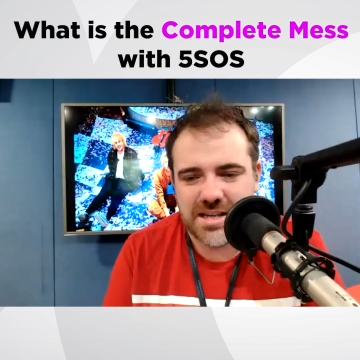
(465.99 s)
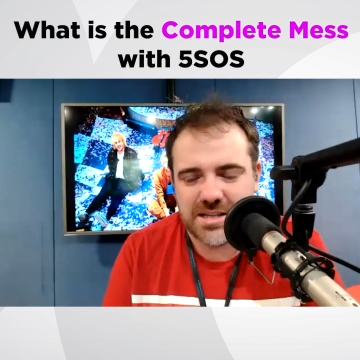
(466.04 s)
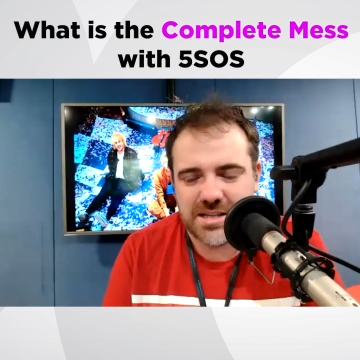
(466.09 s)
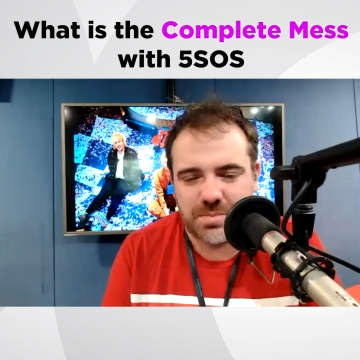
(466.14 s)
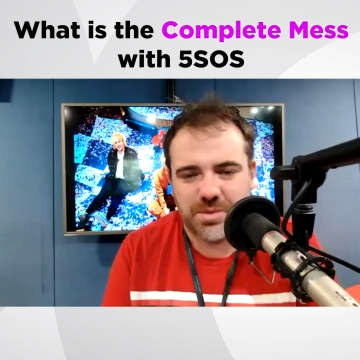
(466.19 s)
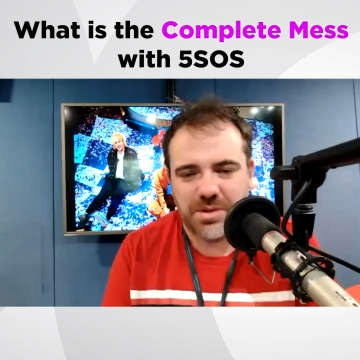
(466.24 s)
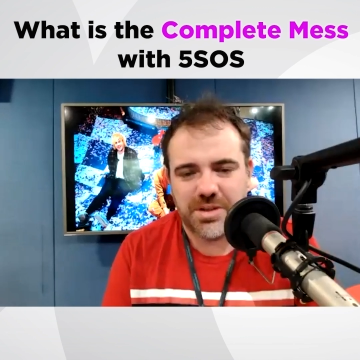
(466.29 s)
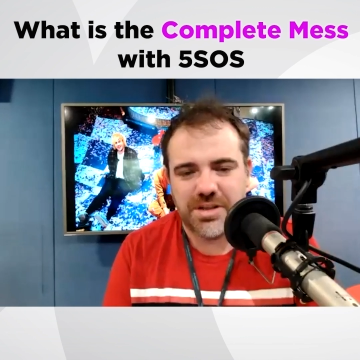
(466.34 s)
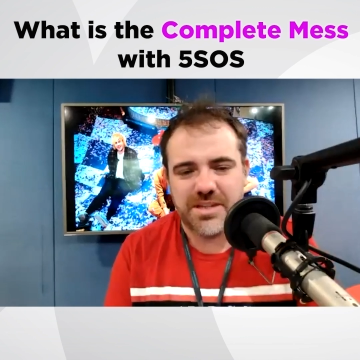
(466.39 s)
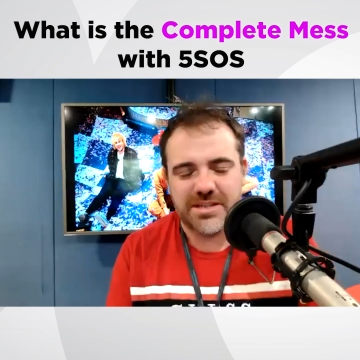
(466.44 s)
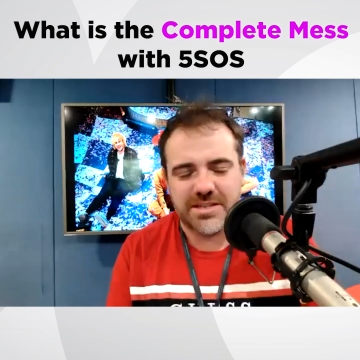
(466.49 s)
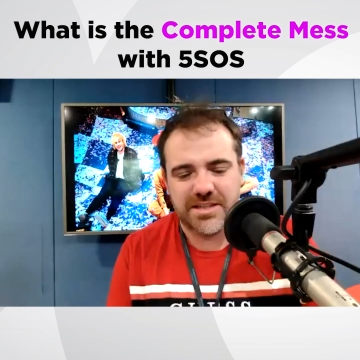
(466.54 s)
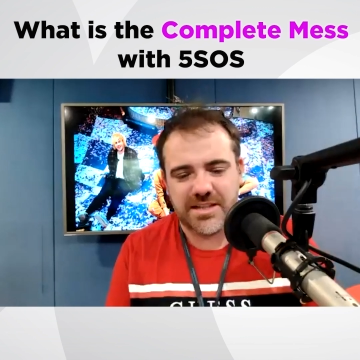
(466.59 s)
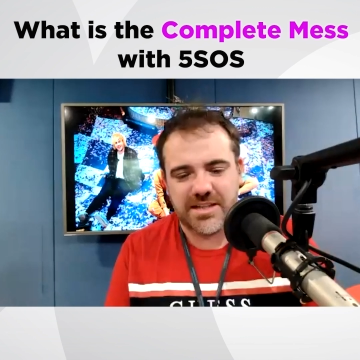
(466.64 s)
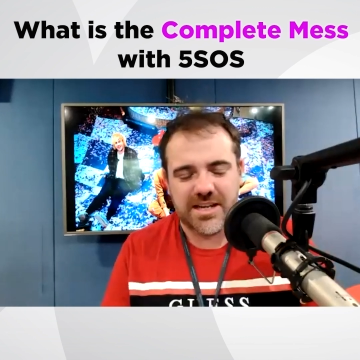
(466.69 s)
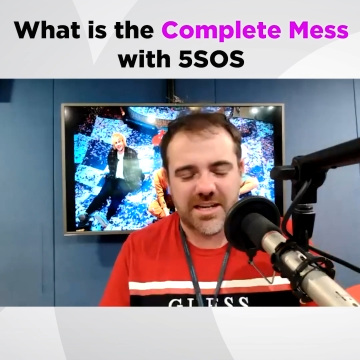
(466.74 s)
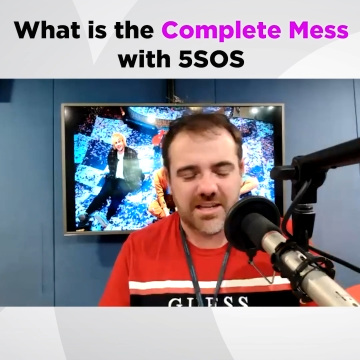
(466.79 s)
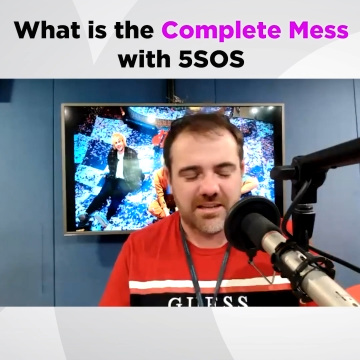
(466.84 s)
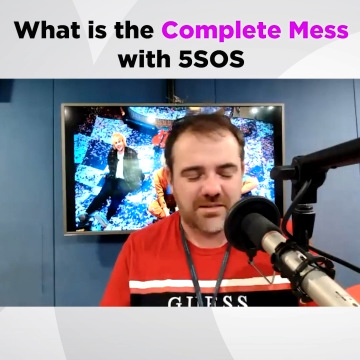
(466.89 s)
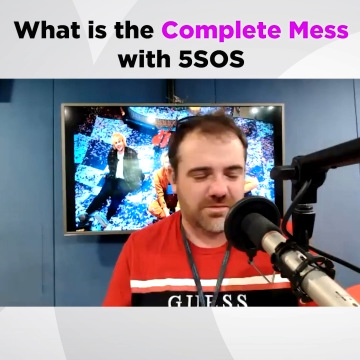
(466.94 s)
putting it
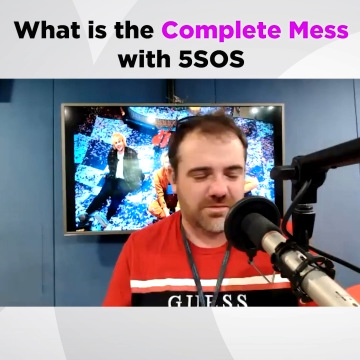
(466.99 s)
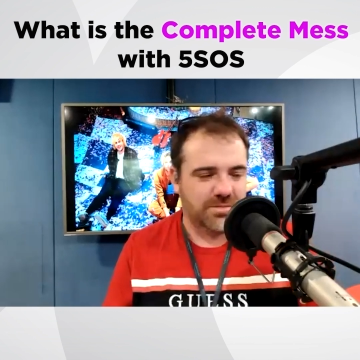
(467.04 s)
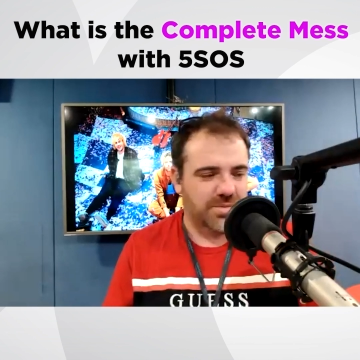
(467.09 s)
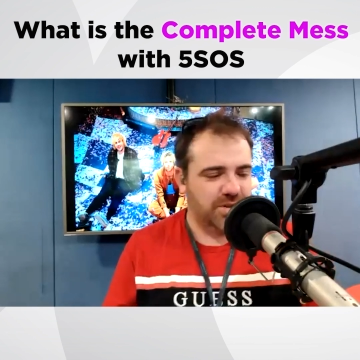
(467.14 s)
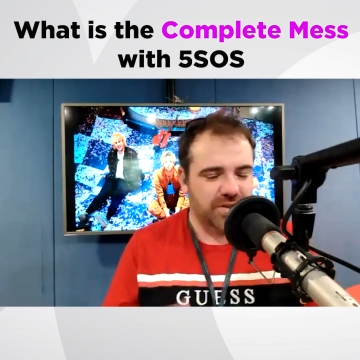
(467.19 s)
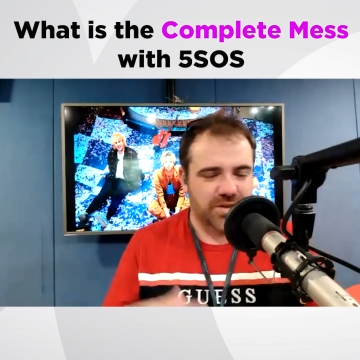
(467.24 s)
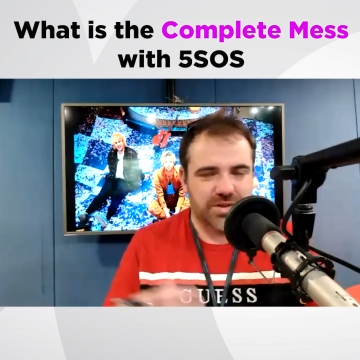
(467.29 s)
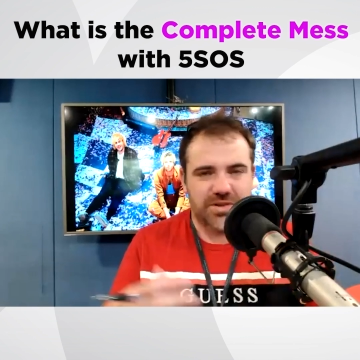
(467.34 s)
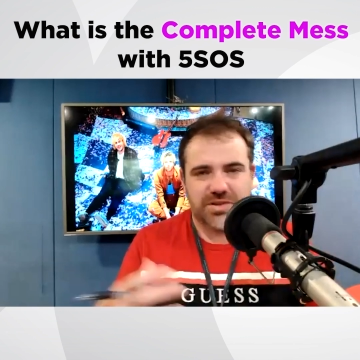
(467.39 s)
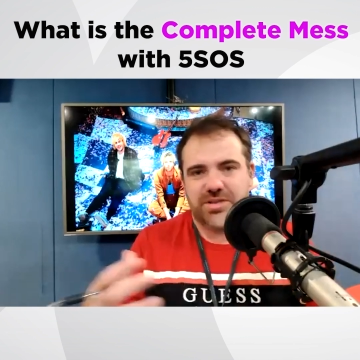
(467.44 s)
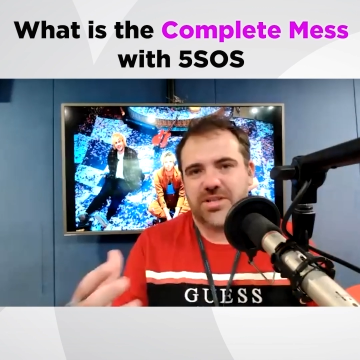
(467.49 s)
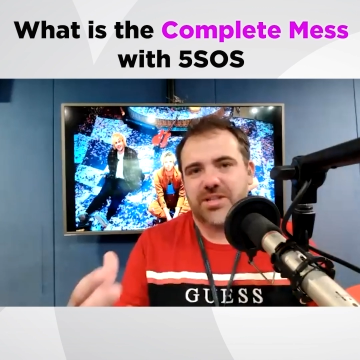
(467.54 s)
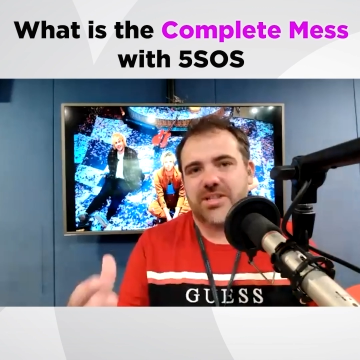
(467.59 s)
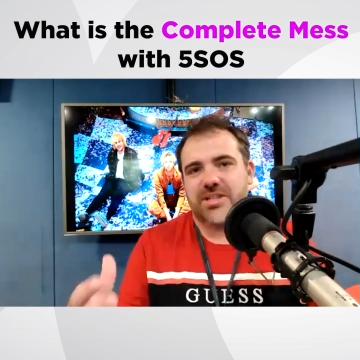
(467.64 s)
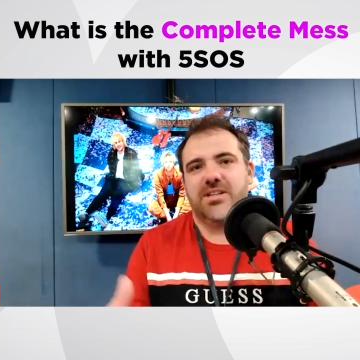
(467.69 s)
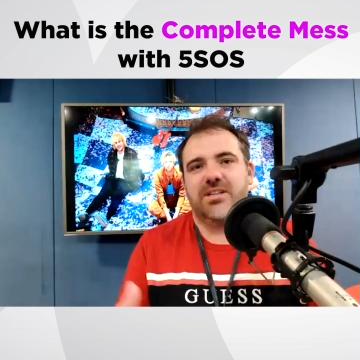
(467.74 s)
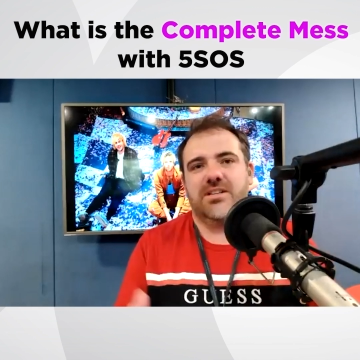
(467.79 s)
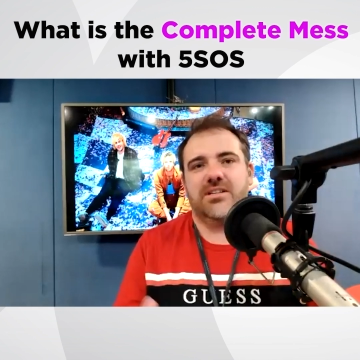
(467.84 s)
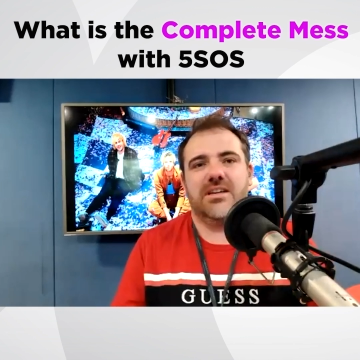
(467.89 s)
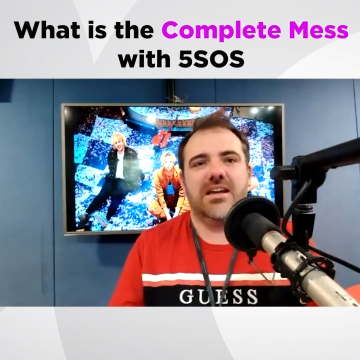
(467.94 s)
together and producing
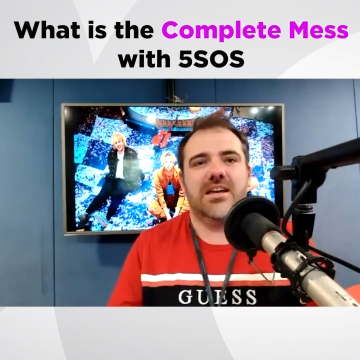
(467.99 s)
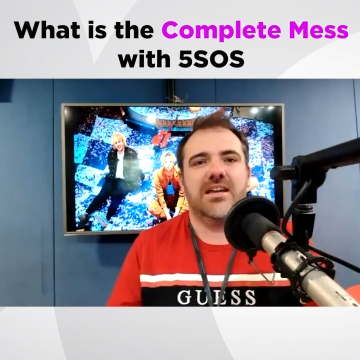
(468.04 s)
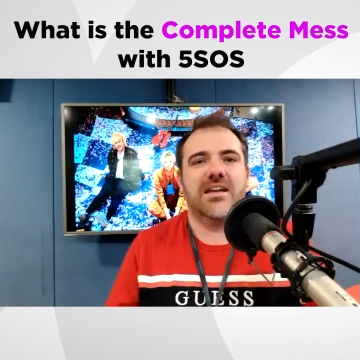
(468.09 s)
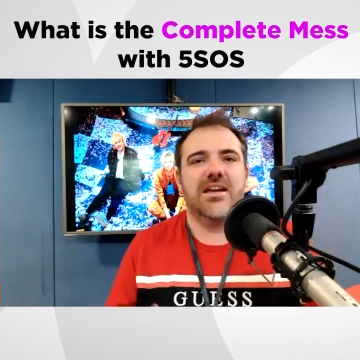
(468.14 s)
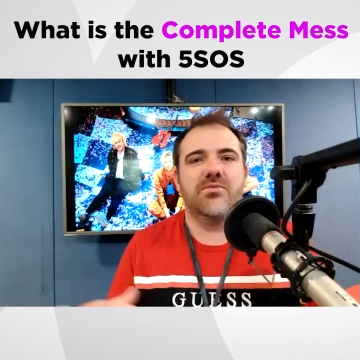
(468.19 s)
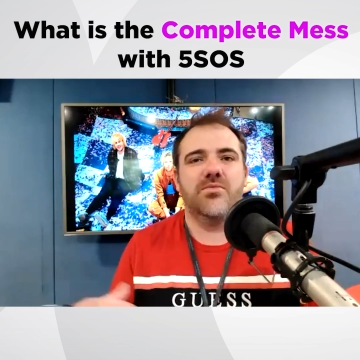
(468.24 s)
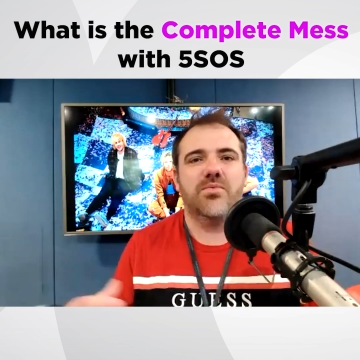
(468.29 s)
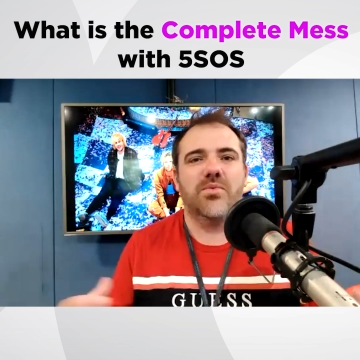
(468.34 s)
it and